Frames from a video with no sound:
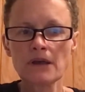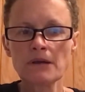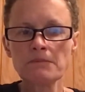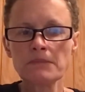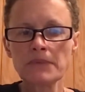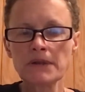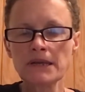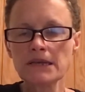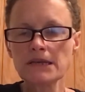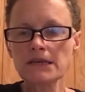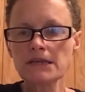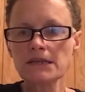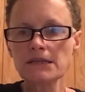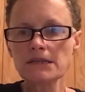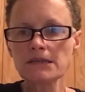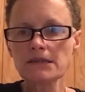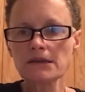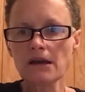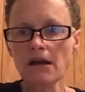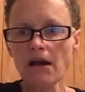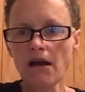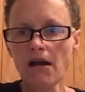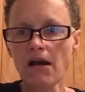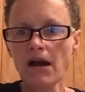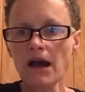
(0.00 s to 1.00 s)
Please
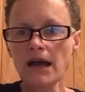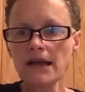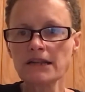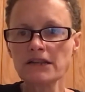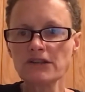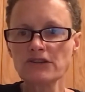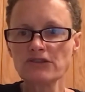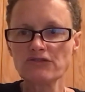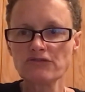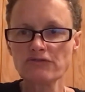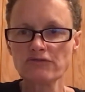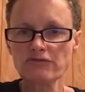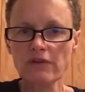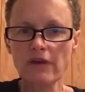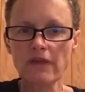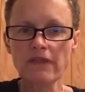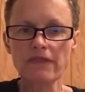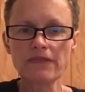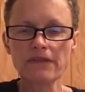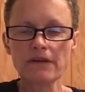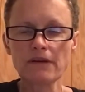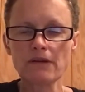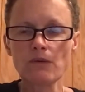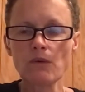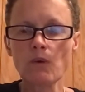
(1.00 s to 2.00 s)
guide and
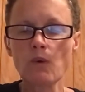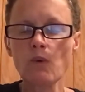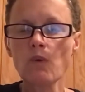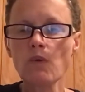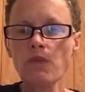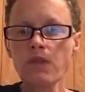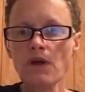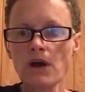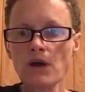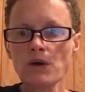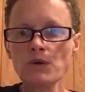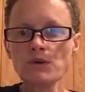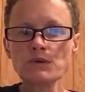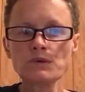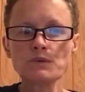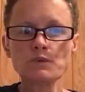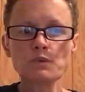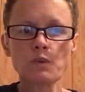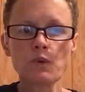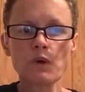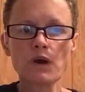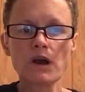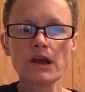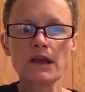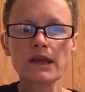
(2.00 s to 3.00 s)
strengthen all those
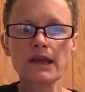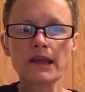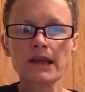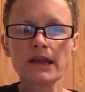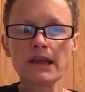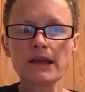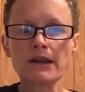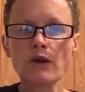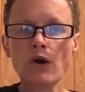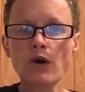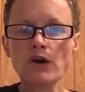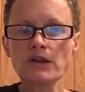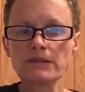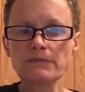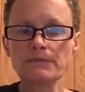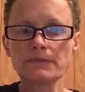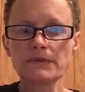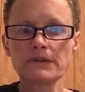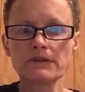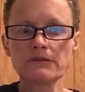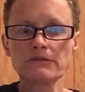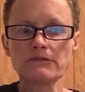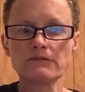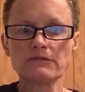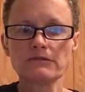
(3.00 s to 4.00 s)
working in
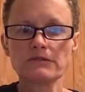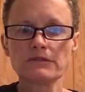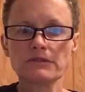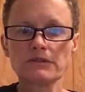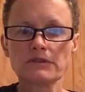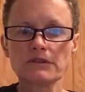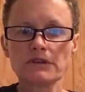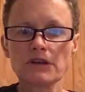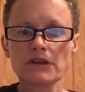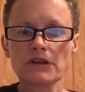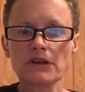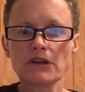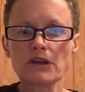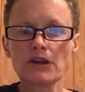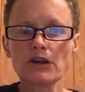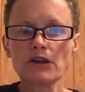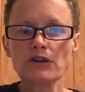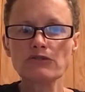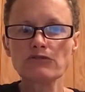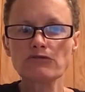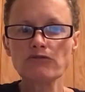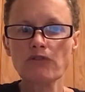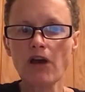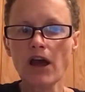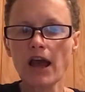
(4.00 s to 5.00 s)
hospitals,
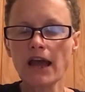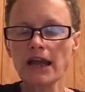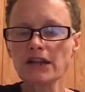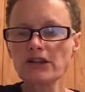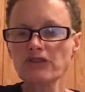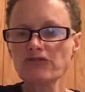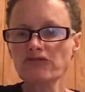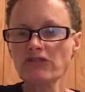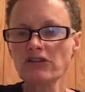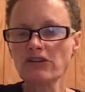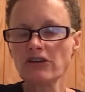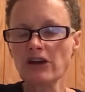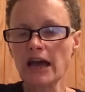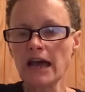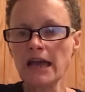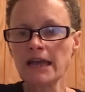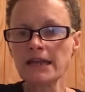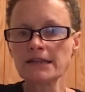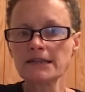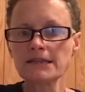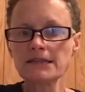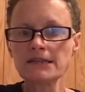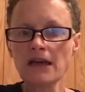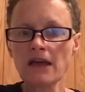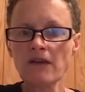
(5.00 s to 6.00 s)
trying to
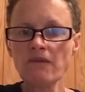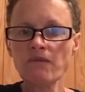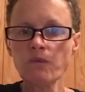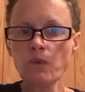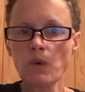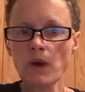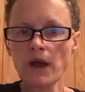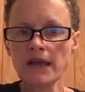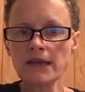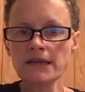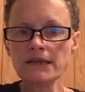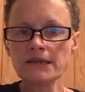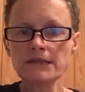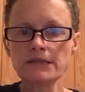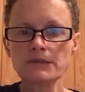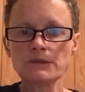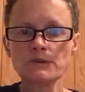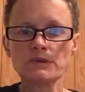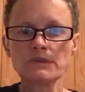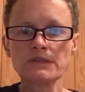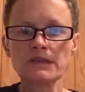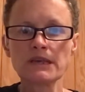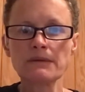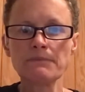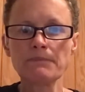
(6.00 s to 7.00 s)
create safe ways to
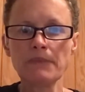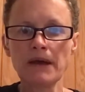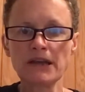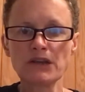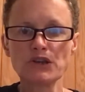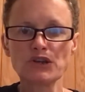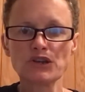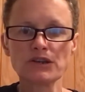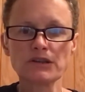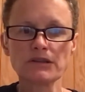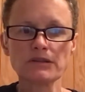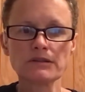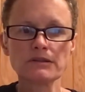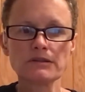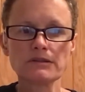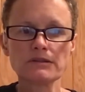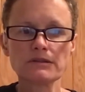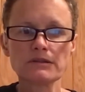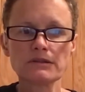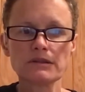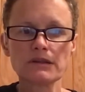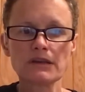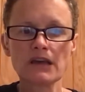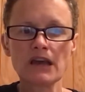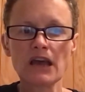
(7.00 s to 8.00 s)
see patients
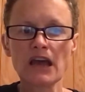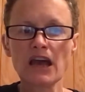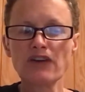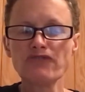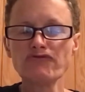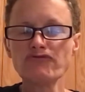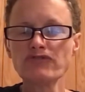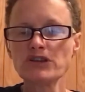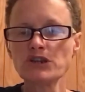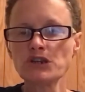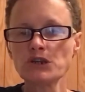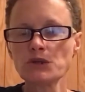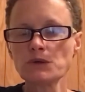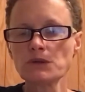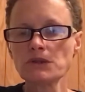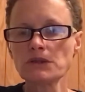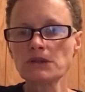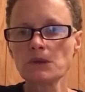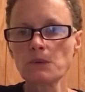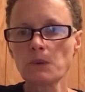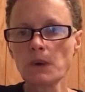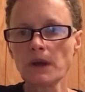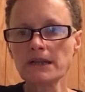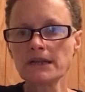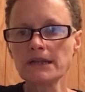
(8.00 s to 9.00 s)
and reduce
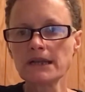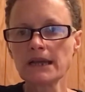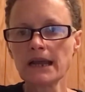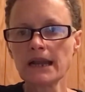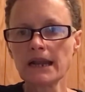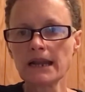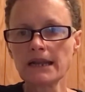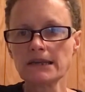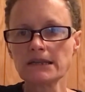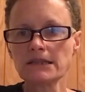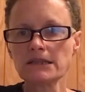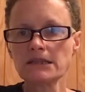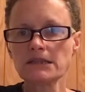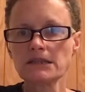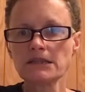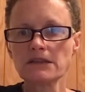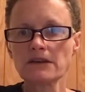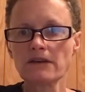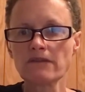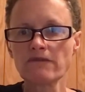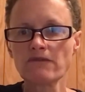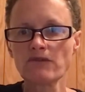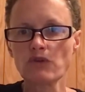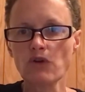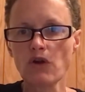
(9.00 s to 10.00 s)
the waiting list
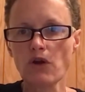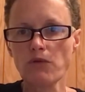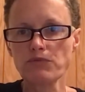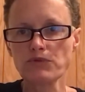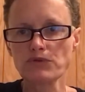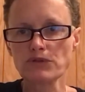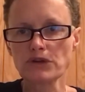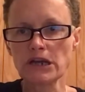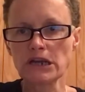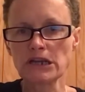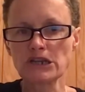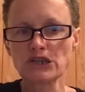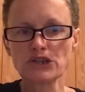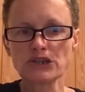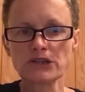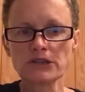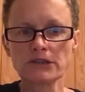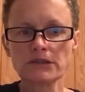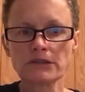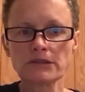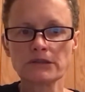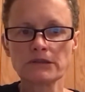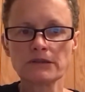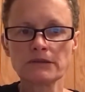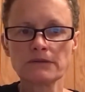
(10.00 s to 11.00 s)
for
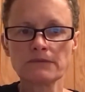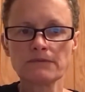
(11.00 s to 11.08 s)
operations.